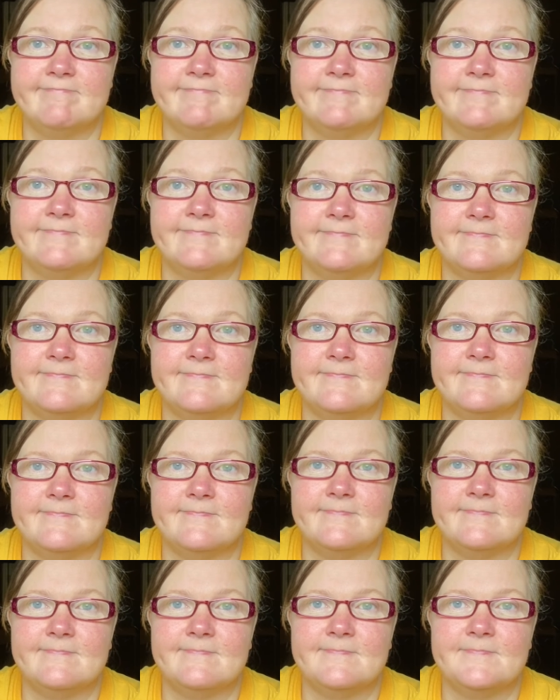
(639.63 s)

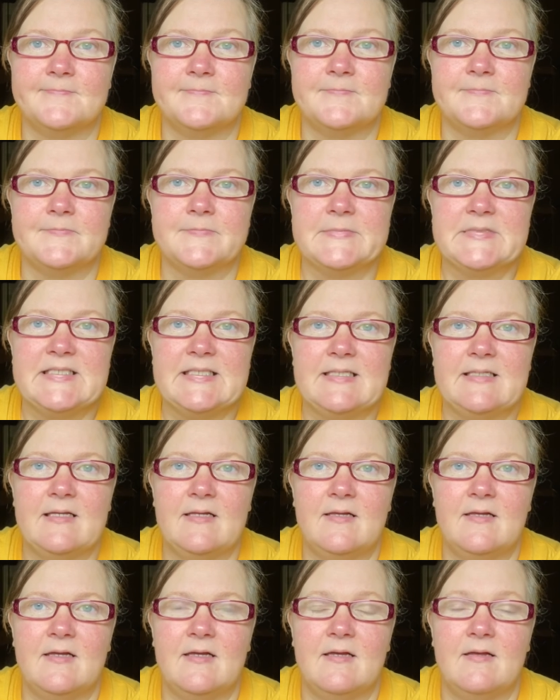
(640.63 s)

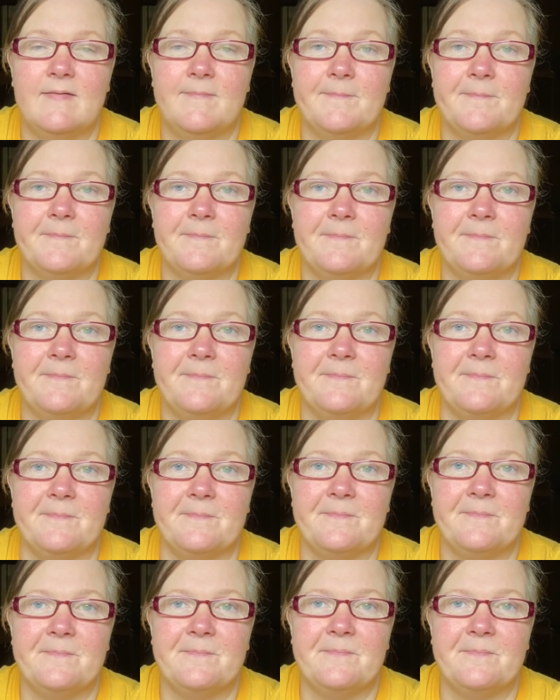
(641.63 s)

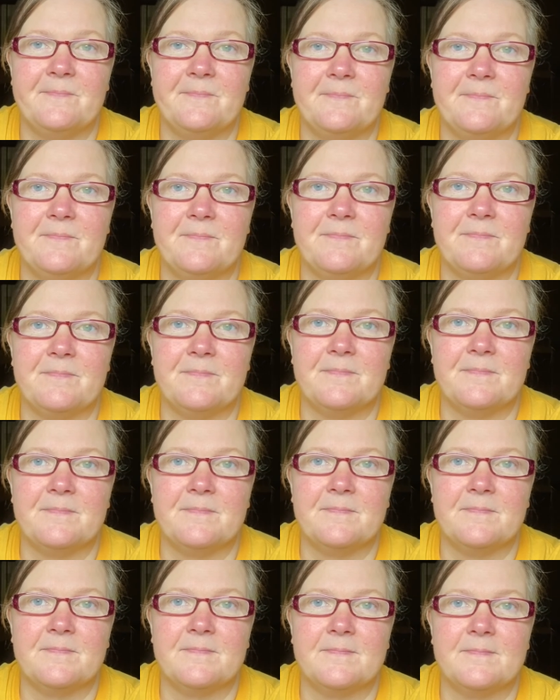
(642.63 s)

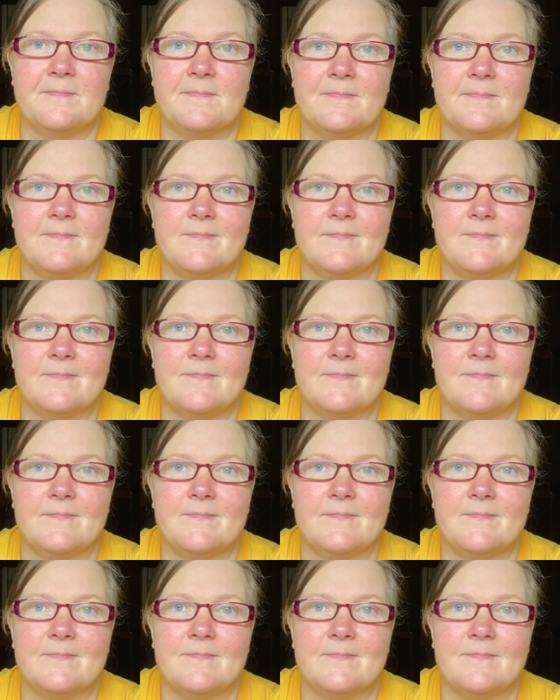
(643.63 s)
Nobody speaks.